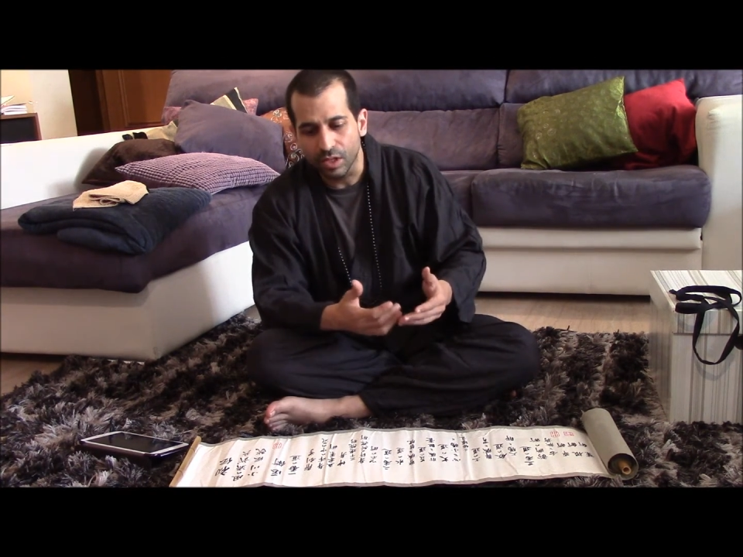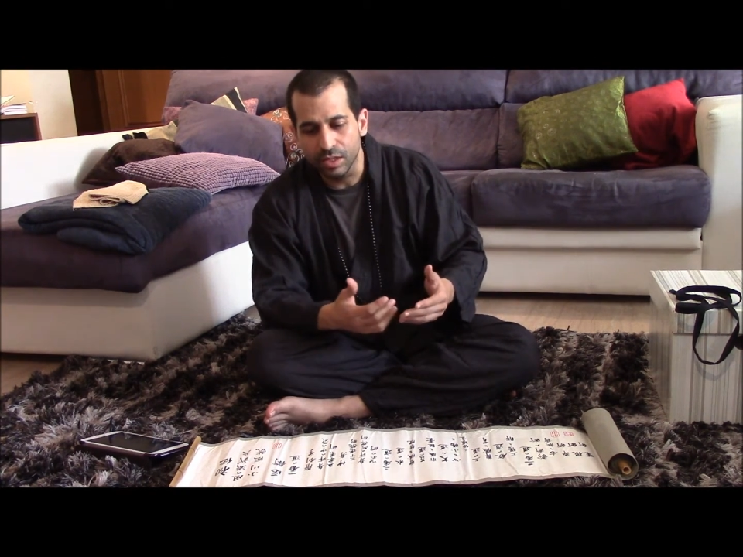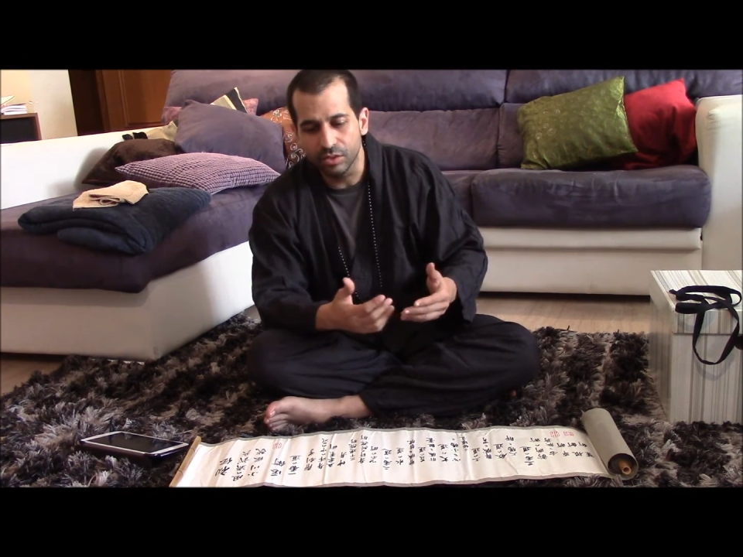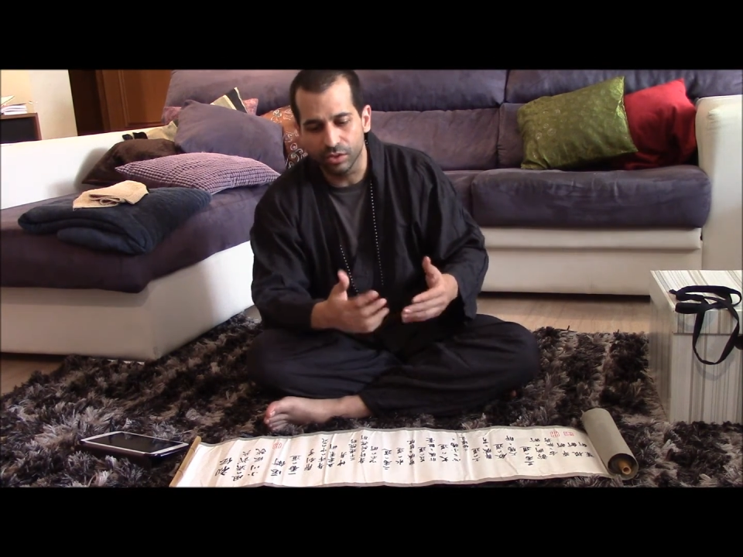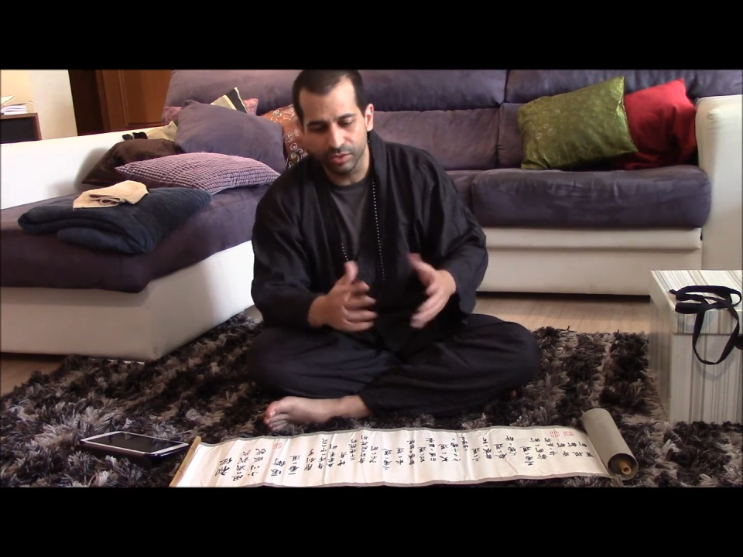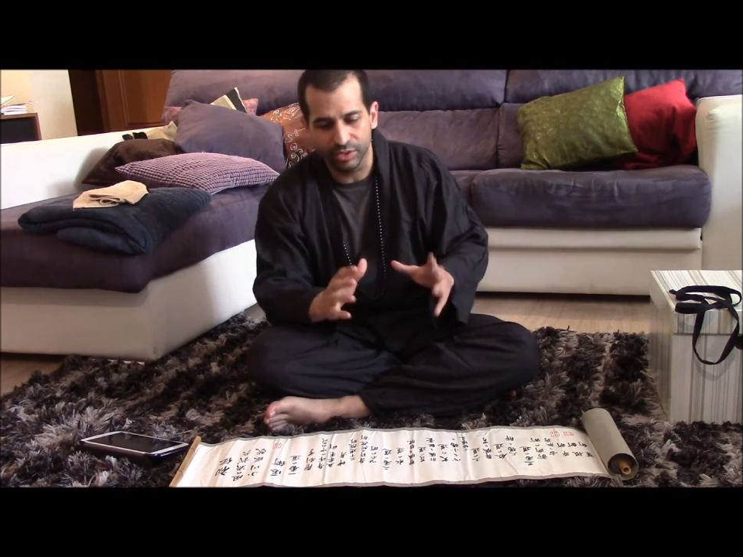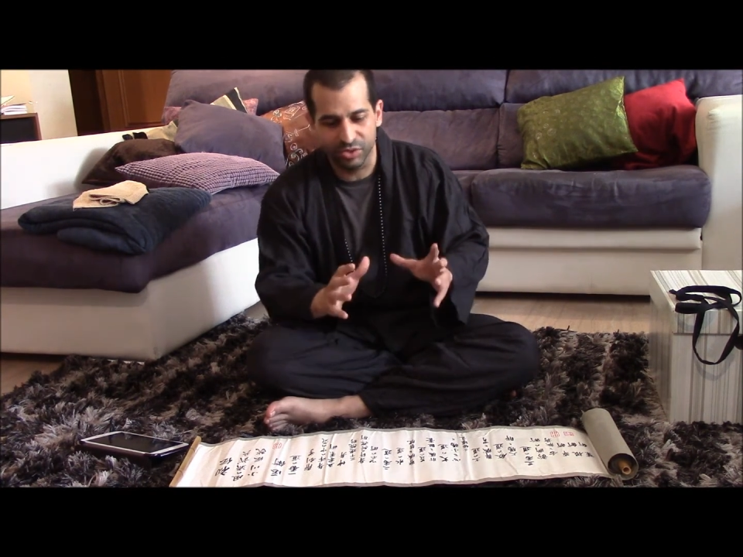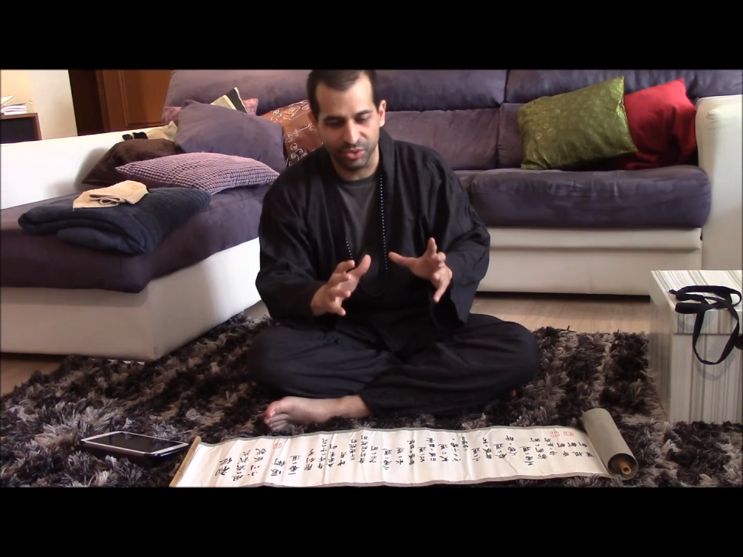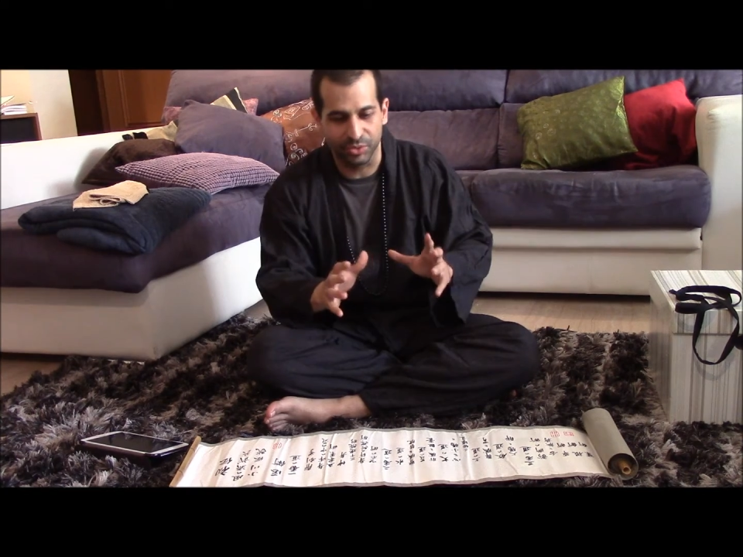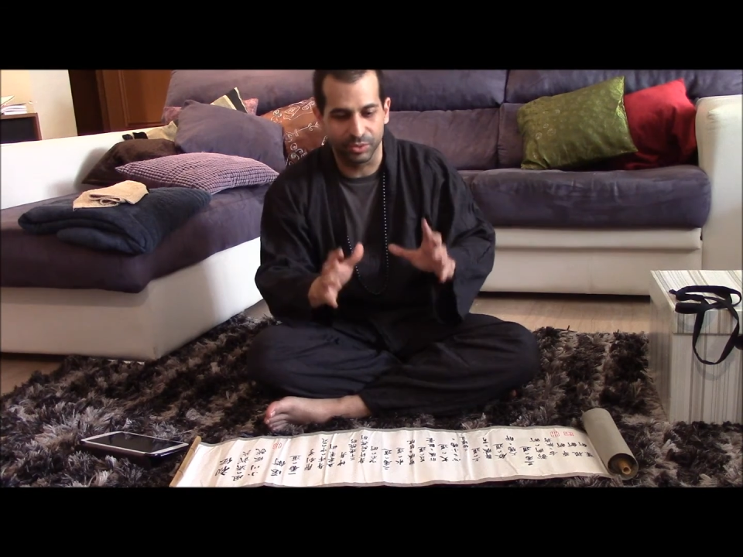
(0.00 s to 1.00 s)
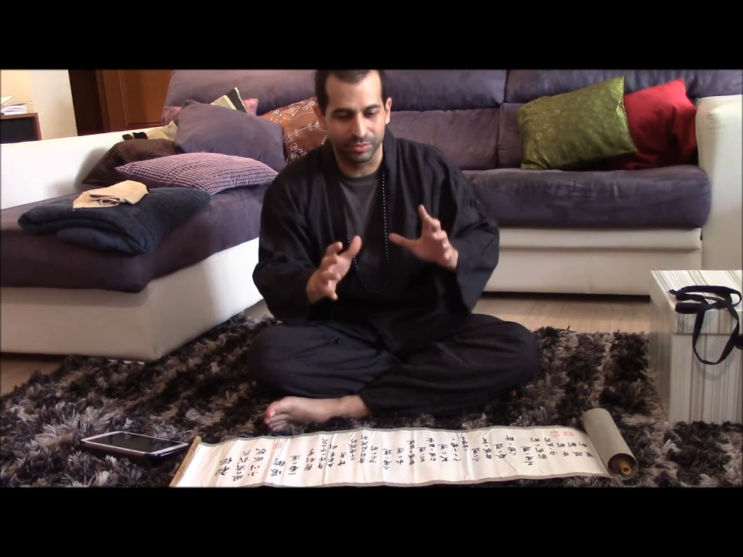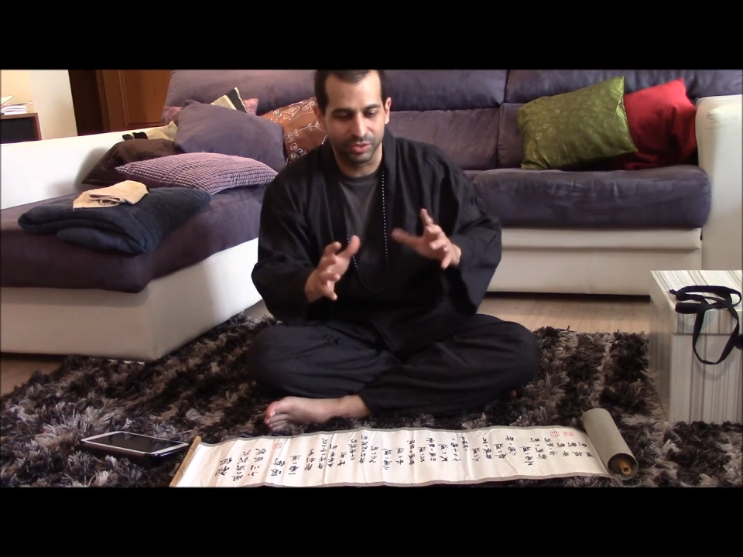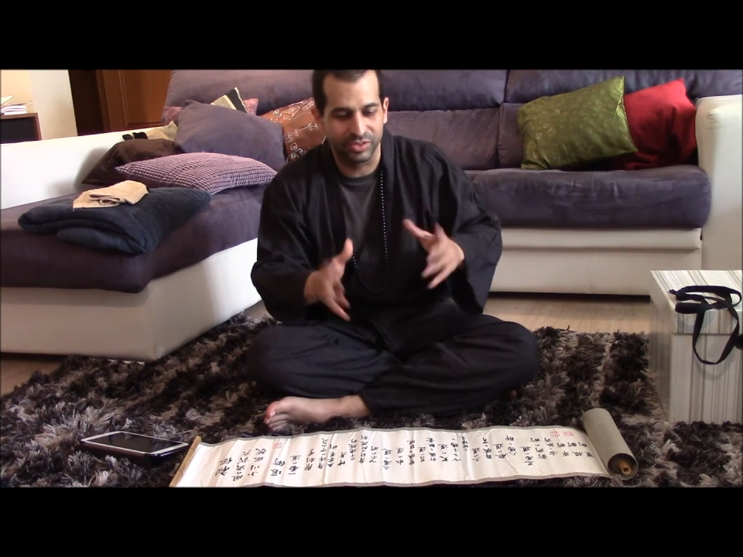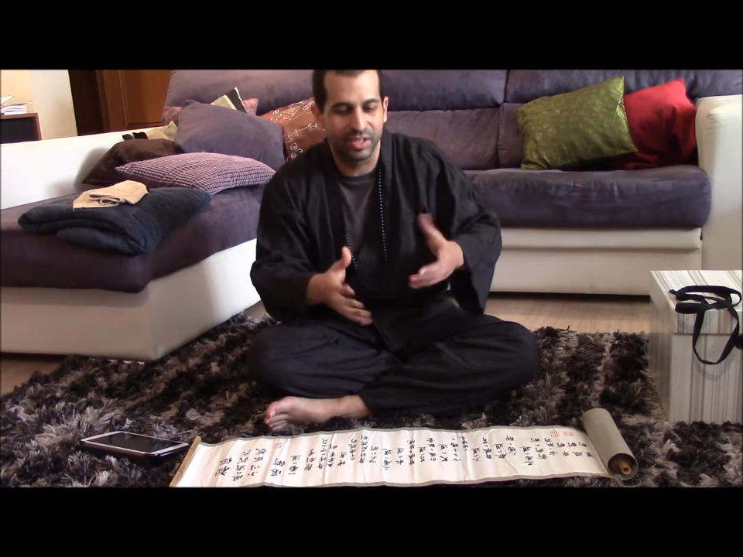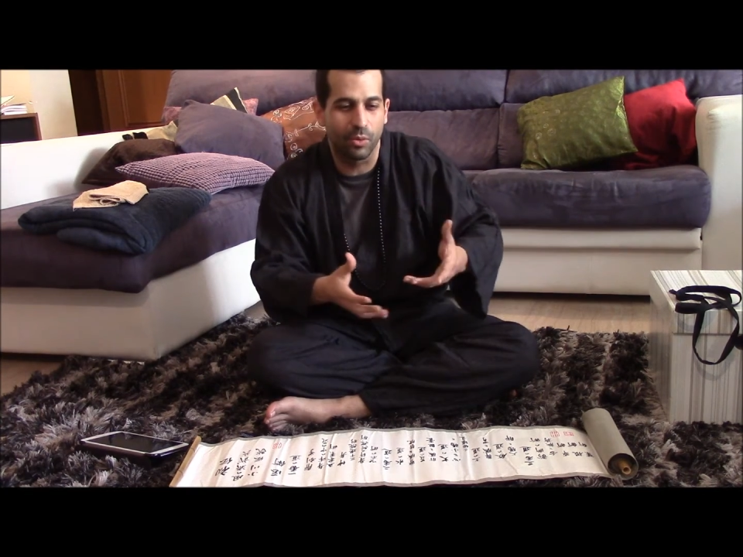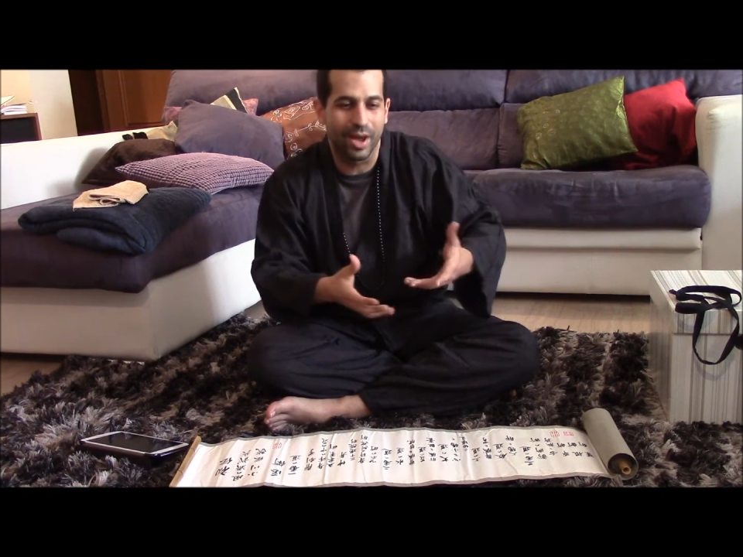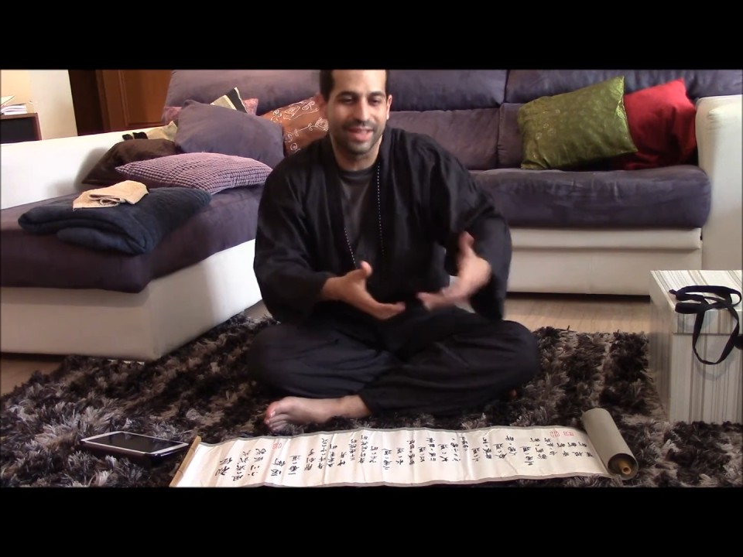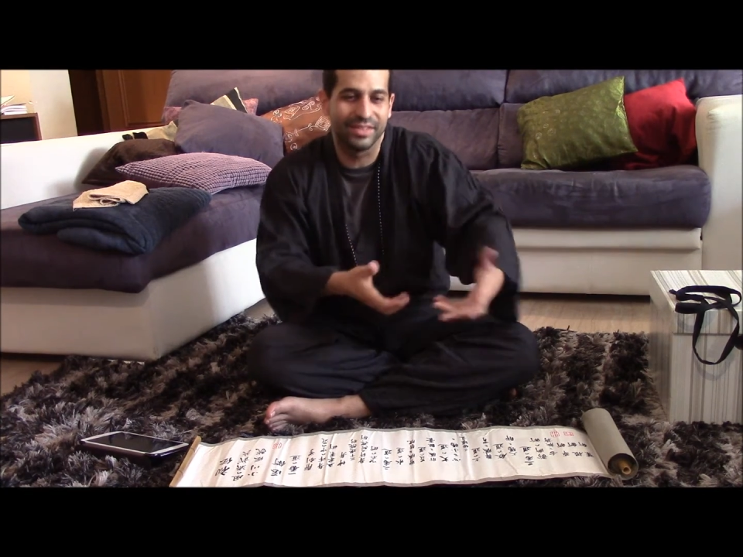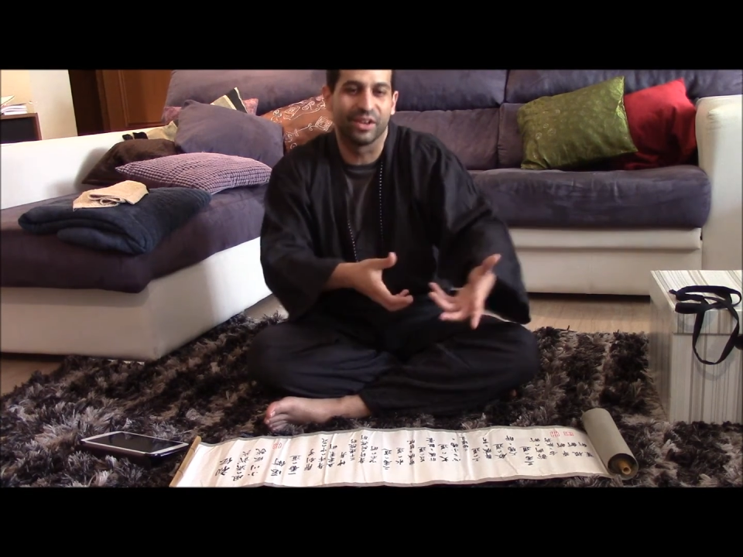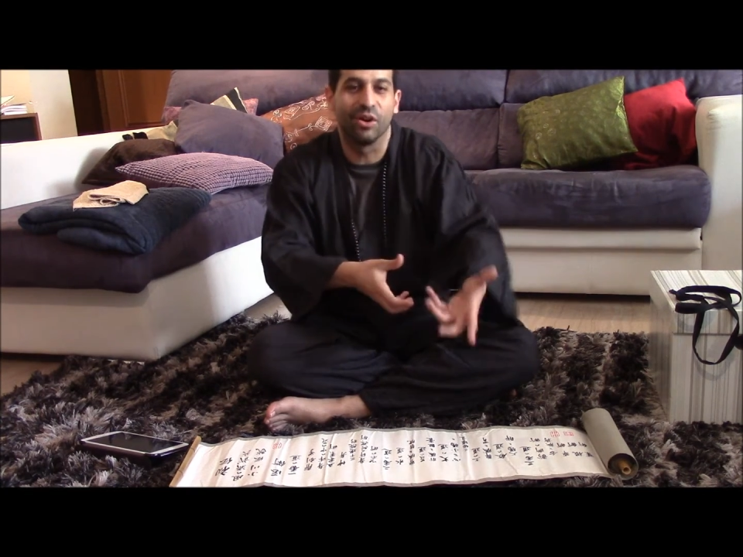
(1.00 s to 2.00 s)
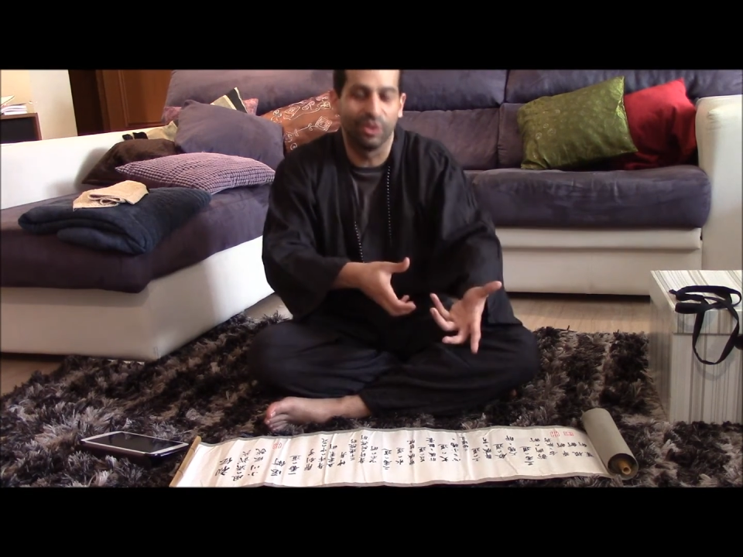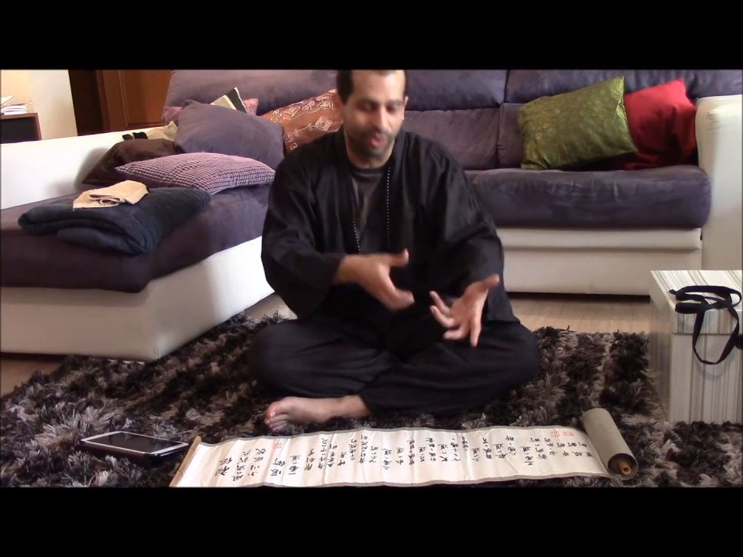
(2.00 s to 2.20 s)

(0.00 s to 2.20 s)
in order to see why they are